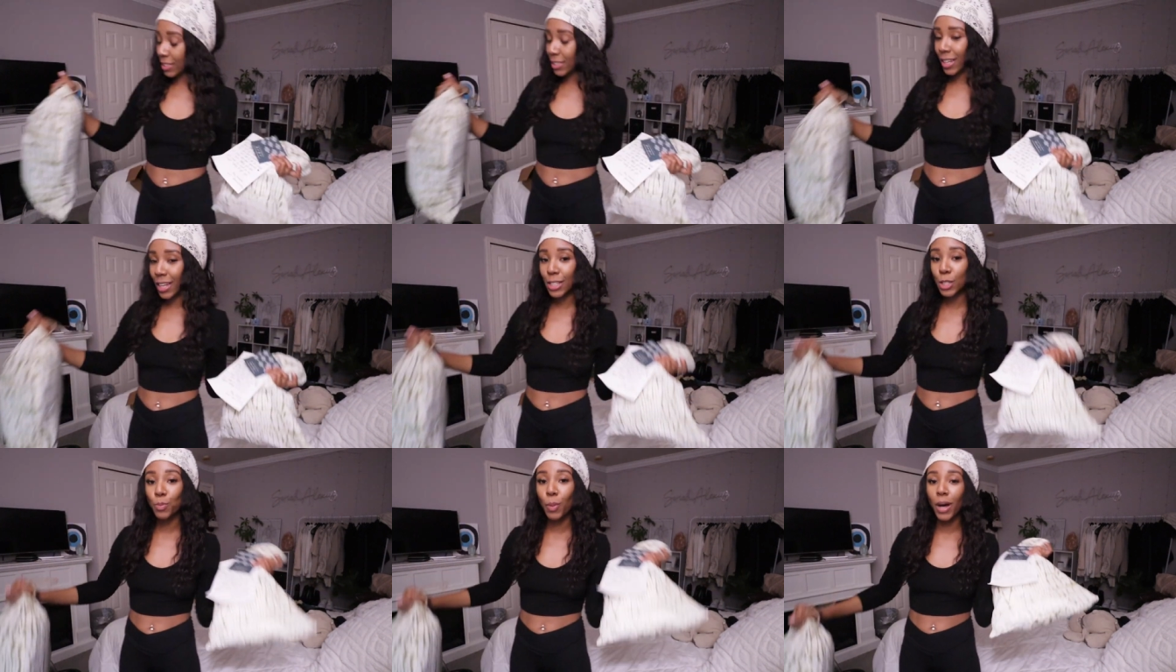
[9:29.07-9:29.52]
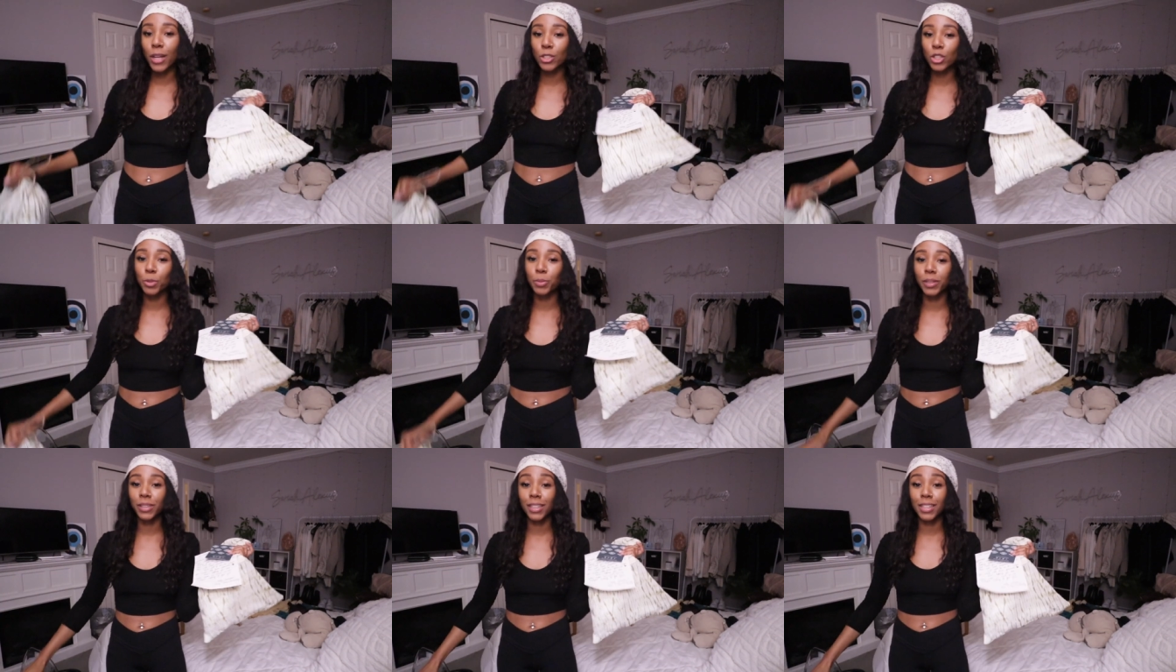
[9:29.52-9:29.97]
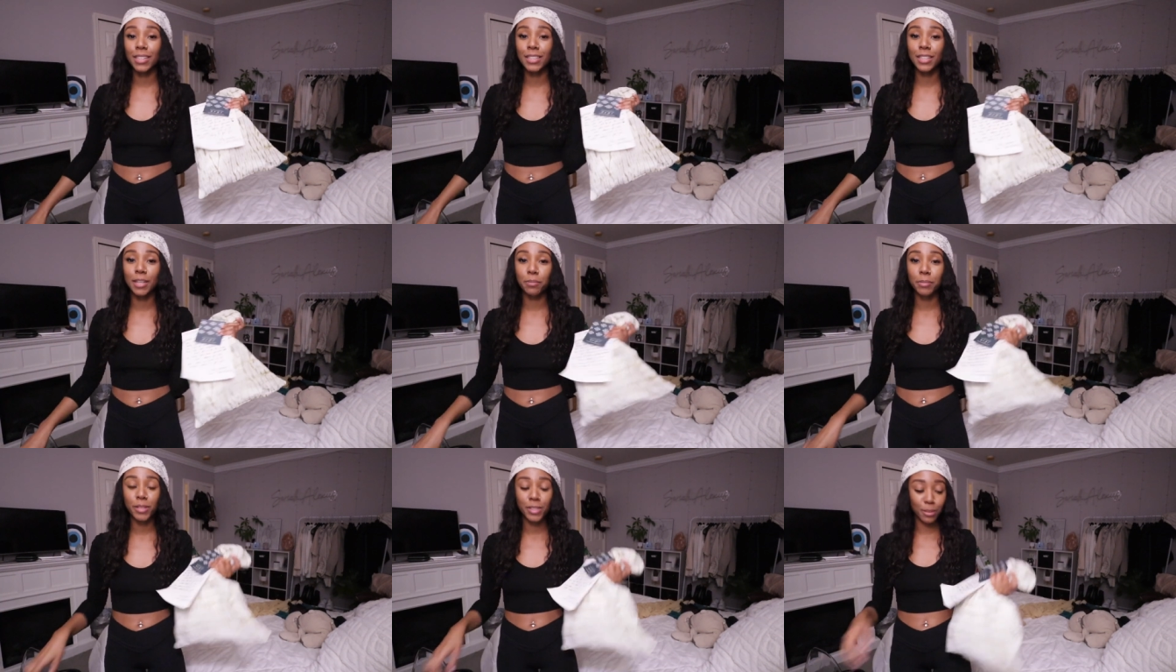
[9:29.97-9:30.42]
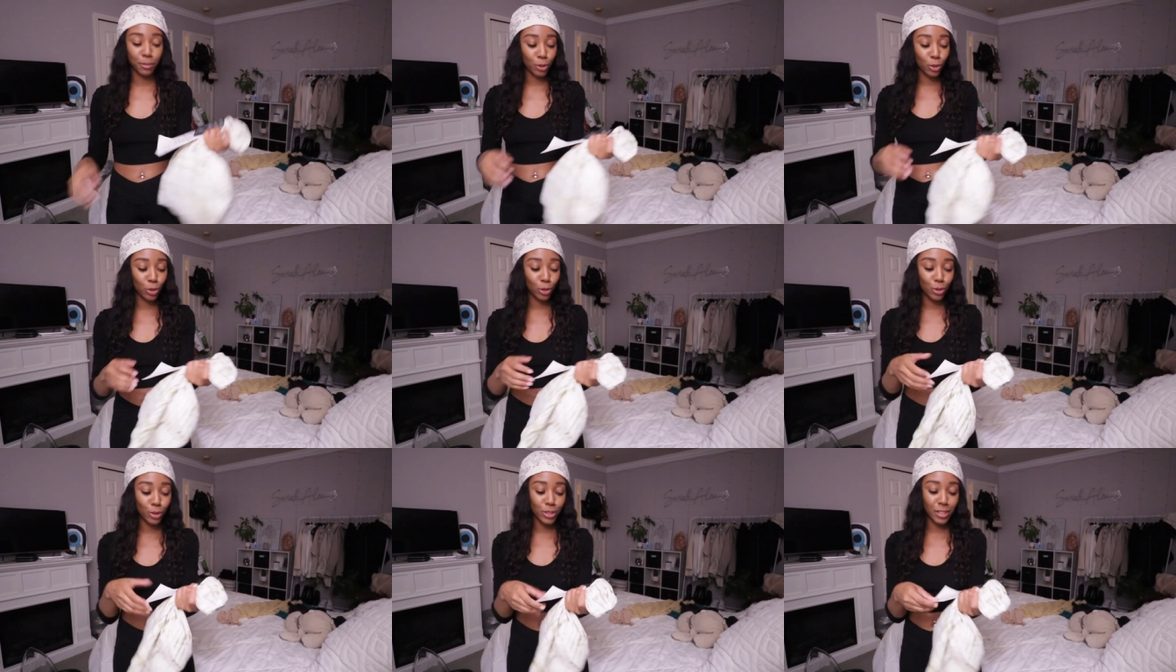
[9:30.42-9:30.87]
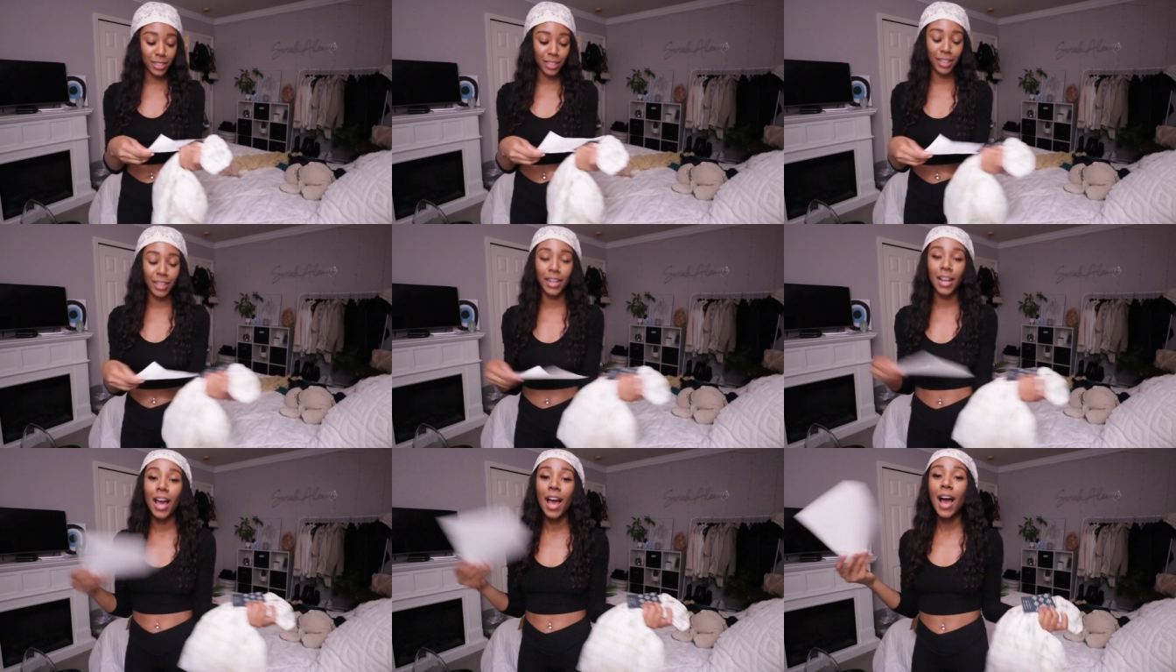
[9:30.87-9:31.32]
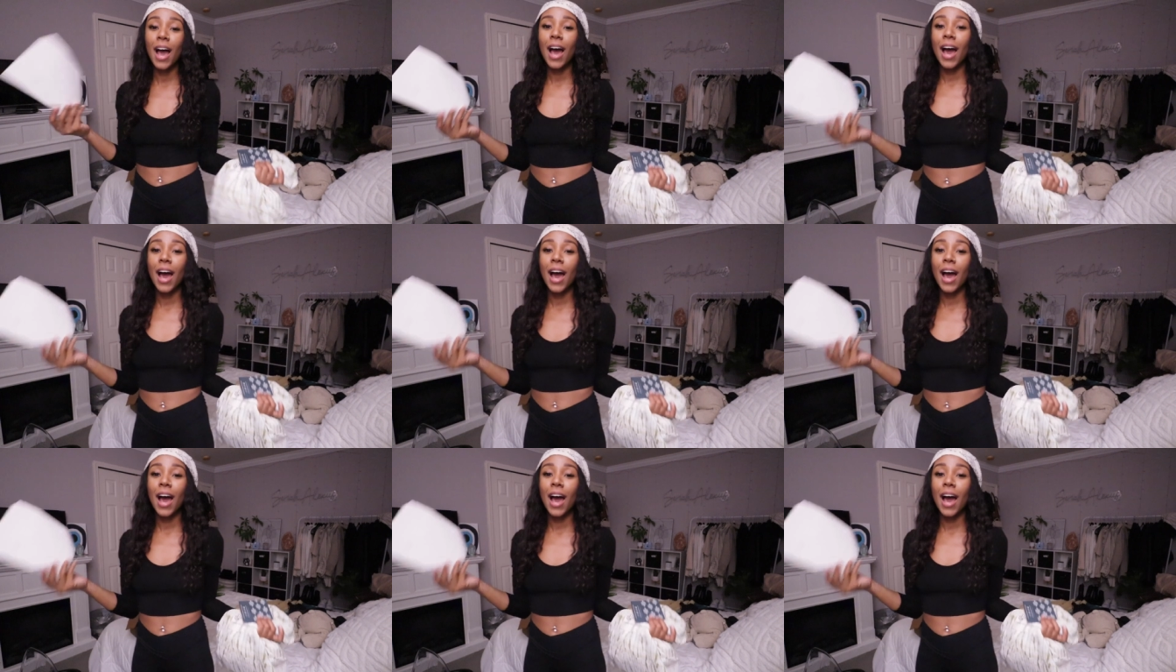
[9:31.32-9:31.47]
It's not sponsored but they sent me some clothes and